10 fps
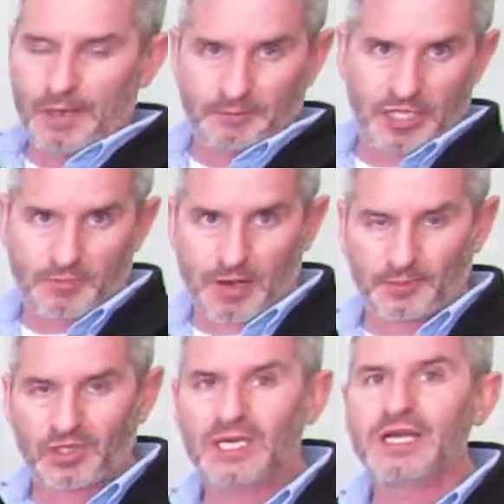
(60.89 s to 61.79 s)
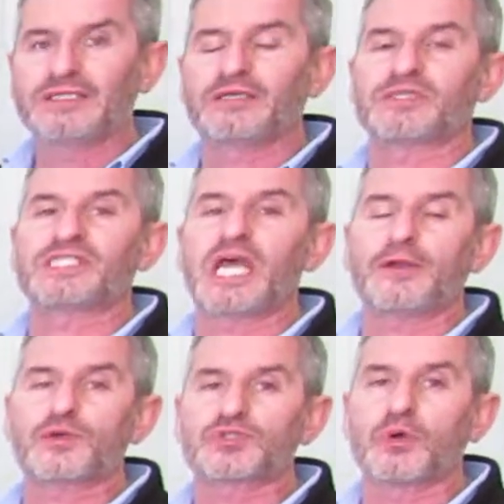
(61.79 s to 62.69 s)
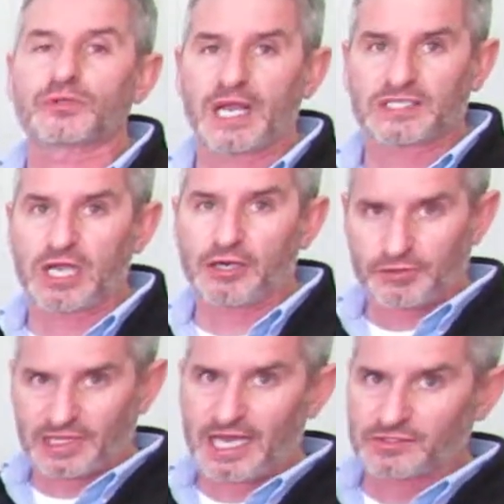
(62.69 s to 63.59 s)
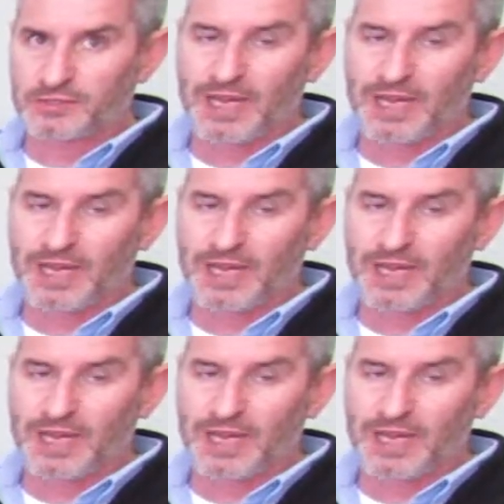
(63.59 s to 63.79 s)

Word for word: bumper to bumper till it's 10 years old or has 100,000